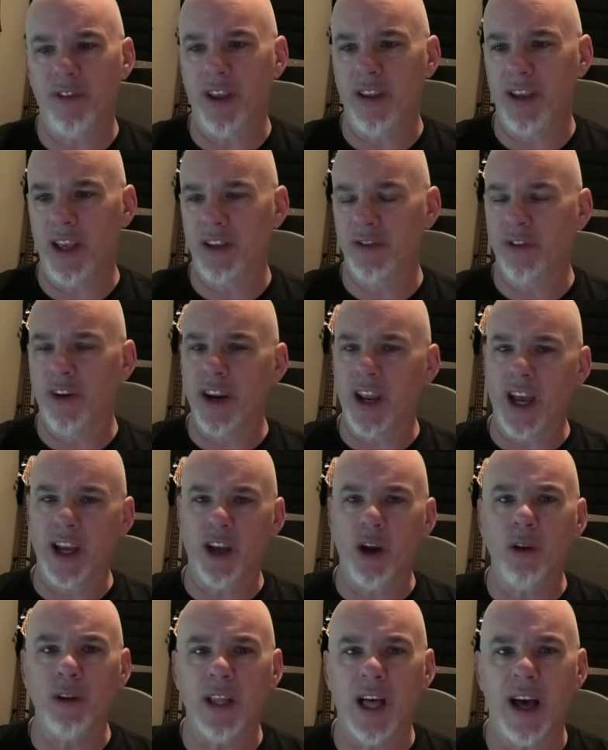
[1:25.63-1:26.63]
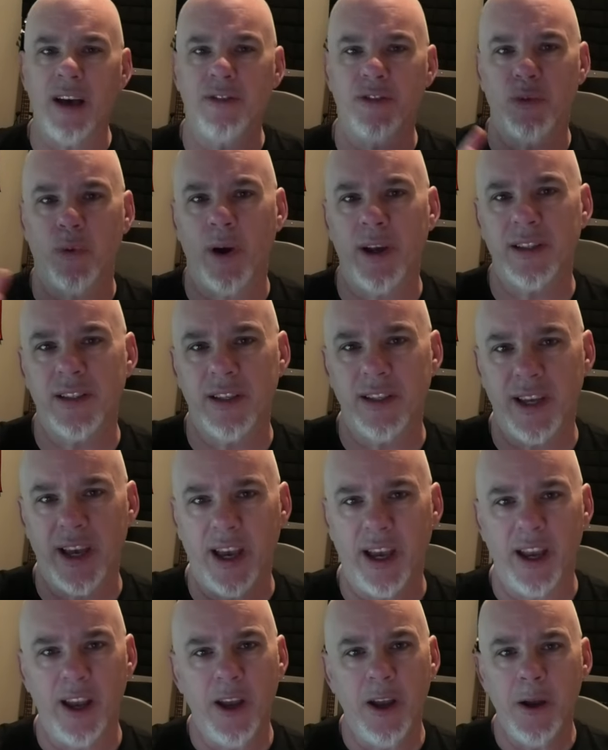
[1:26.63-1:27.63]
It's funny. I go live twice a
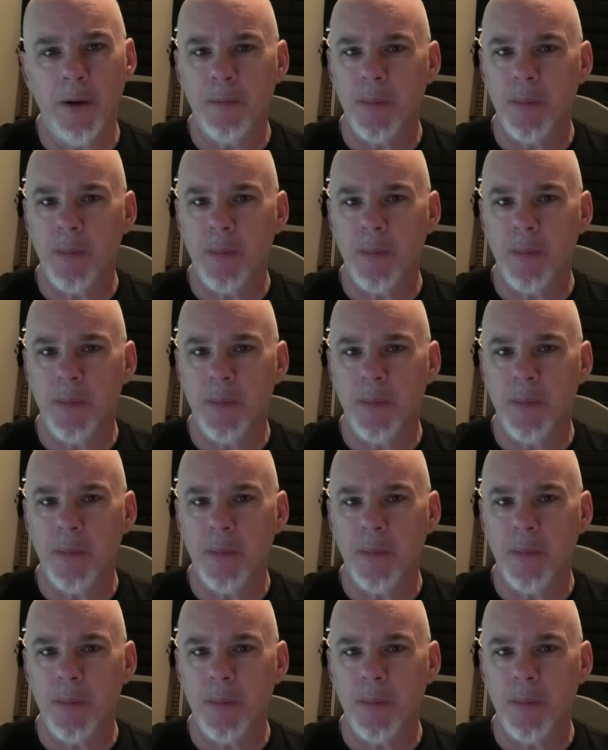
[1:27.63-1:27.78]
day.